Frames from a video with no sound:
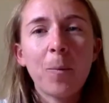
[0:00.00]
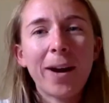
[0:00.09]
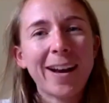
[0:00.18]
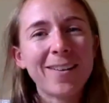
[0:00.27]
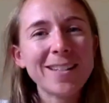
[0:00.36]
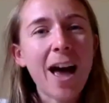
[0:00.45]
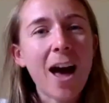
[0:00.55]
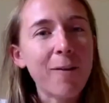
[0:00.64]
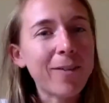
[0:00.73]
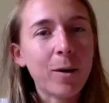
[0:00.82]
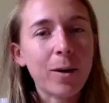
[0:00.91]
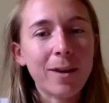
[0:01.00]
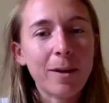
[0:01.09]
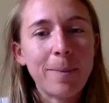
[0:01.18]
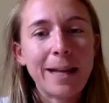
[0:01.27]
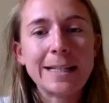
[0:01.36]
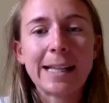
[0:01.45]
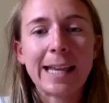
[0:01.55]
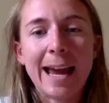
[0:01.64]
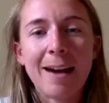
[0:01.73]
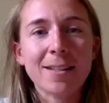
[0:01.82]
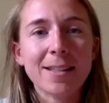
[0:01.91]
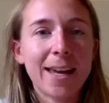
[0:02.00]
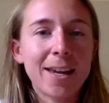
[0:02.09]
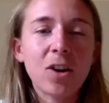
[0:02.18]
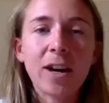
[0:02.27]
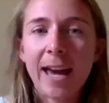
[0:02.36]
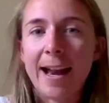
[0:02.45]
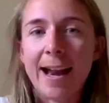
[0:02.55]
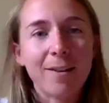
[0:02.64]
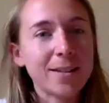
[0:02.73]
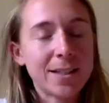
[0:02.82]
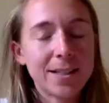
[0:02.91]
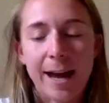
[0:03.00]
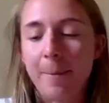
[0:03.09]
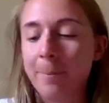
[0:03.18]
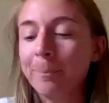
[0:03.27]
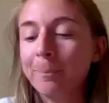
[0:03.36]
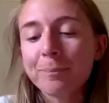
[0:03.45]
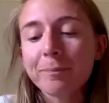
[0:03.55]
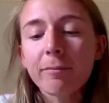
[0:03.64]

And when I was half out of it mentally, I was like, okay, now's the time.